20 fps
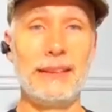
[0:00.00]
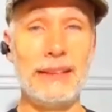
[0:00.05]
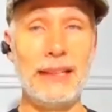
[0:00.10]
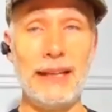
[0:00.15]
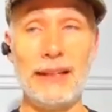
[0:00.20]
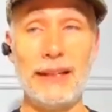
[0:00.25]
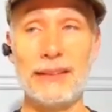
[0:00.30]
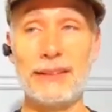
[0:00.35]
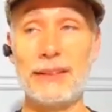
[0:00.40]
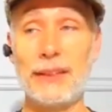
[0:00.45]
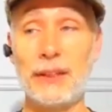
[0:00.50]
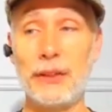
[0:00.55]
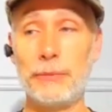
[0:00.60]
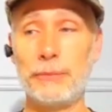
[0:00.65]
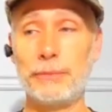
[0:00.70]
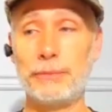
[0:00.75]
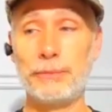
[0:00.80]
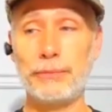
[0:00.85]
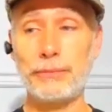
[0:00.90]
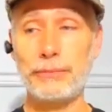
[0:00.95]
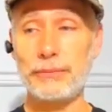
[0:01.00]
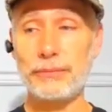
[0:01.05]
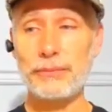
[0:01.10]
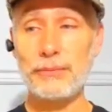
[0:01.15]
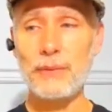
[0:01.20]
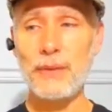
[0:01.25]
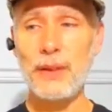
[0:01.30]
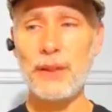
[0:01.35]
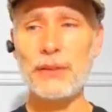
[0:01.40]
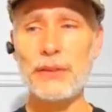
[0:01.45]
Yeah. So
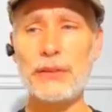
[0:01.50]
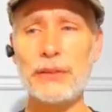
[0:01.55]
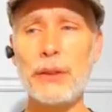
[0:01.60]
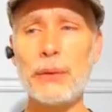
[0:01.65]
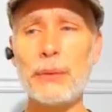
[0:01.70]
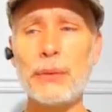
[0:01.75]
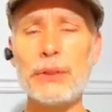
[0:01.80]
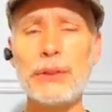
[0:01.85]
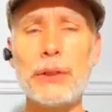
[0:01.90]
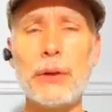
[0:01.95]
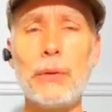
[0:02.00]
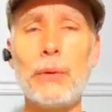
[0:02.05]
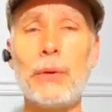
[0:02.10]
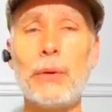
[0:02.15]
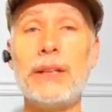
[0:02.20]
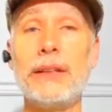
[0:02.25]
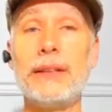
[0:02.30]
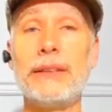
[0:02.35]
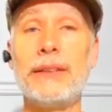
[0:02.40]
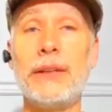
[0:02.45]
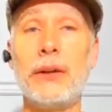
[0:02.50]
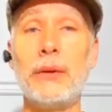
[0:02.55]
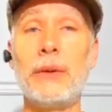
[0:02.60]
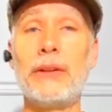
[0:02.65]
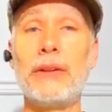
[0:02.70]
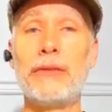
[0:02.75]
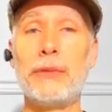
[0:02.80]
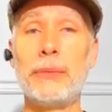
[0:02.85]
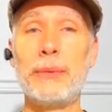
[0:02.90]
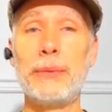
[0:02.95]
there was
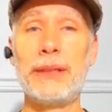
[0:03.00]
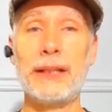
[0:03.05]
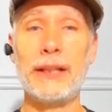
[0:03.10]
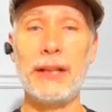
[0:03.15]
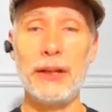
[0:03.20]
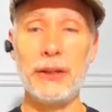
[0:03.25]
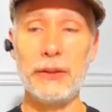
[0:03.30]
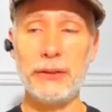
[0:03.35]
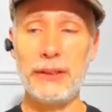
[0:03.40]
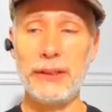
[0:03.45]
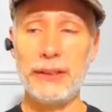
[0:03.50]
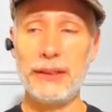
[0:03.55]
nowhere for me to go.